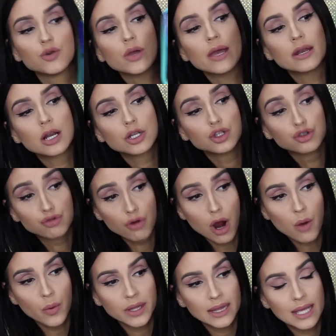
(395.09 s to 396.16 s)
you can
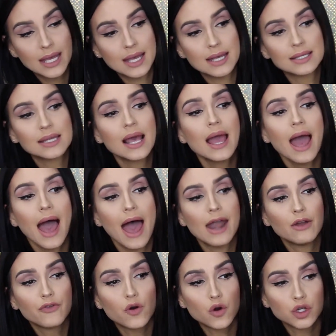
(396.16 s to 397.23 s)
draw with this,
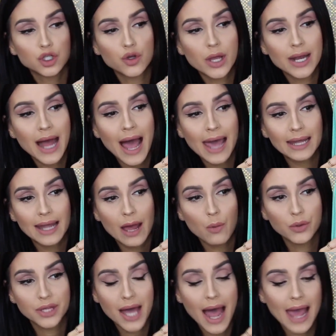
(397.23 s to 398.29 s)
and of course you can highlight
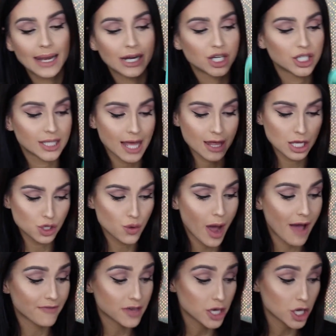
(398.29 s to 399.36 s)
with the highlighters that you have